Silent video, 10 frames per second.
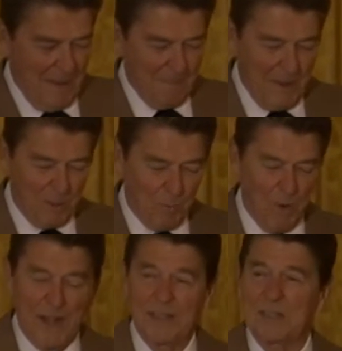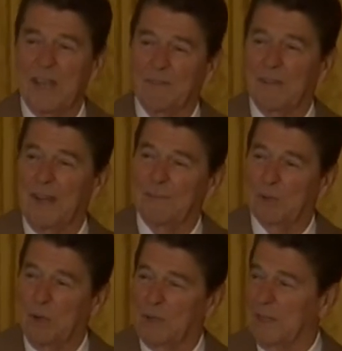Pat O'Brien's halftime
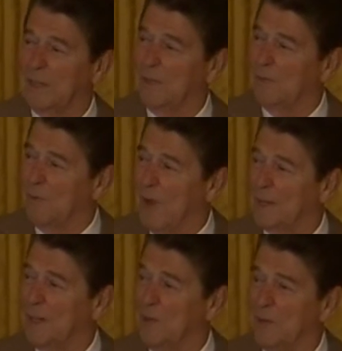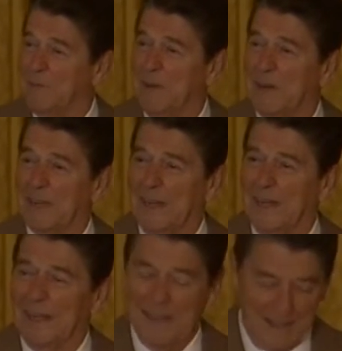talk in Knute Rockne All American.
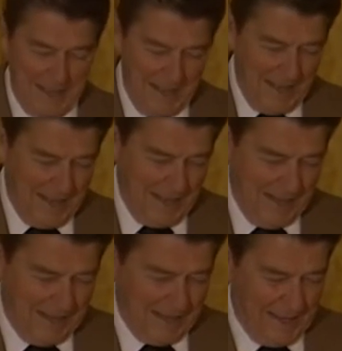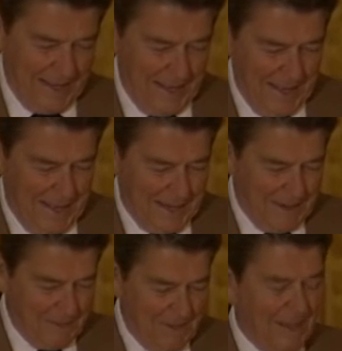yeah.
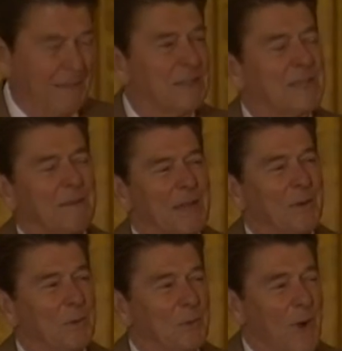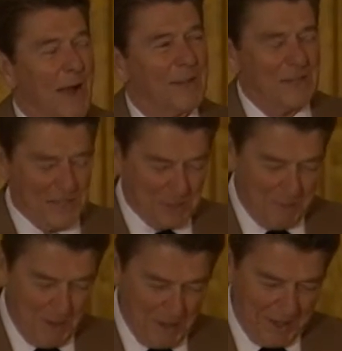Come to think of it, some of that old Rockne
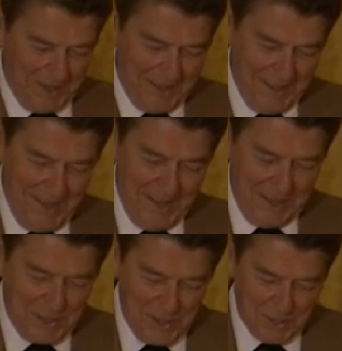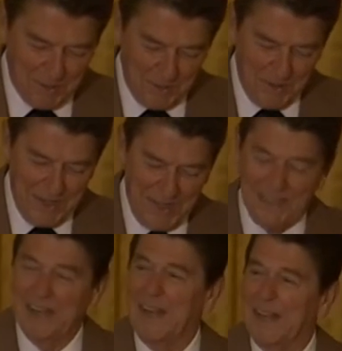spirit is just what we
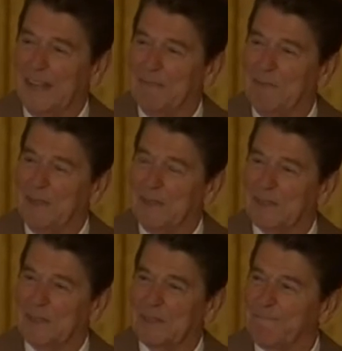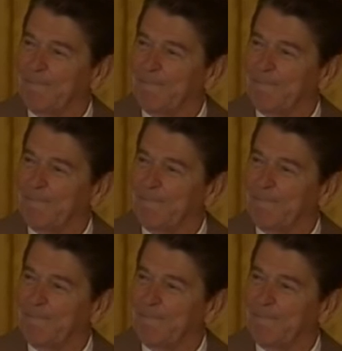need today because,